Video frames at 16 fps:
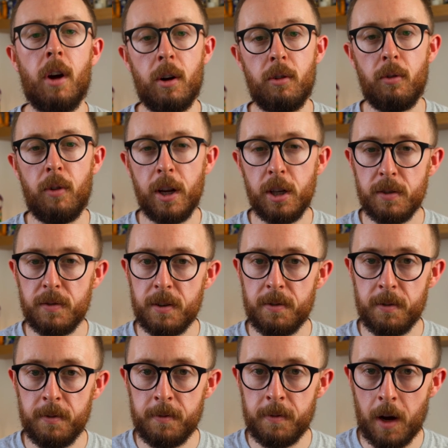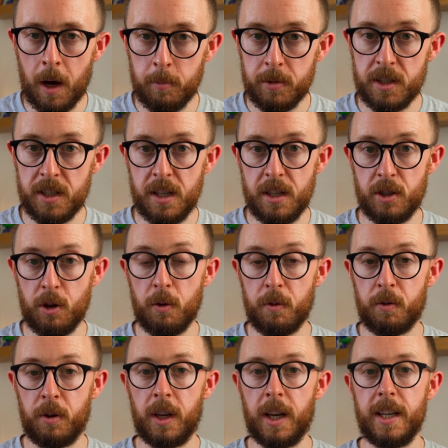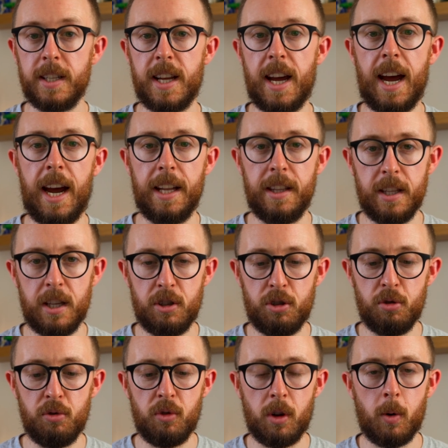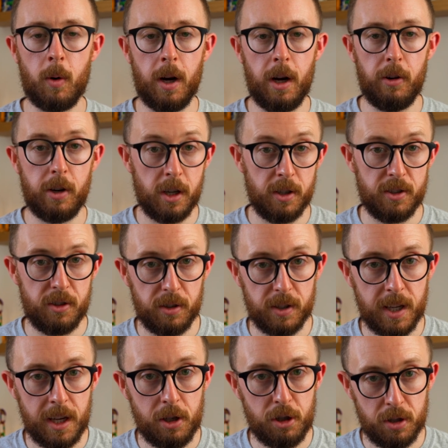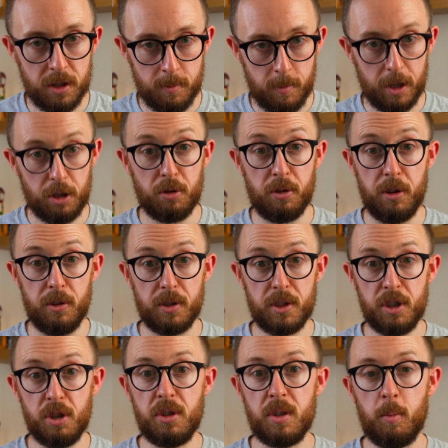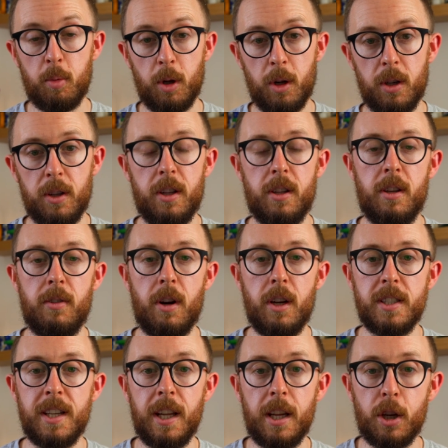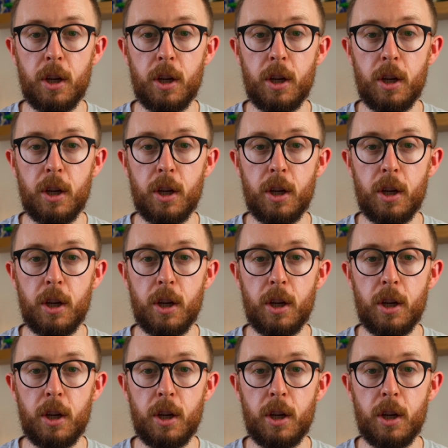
are a range of different pharmacies offering it, and they do require a consultation to make sure you're suitable, that there aren't any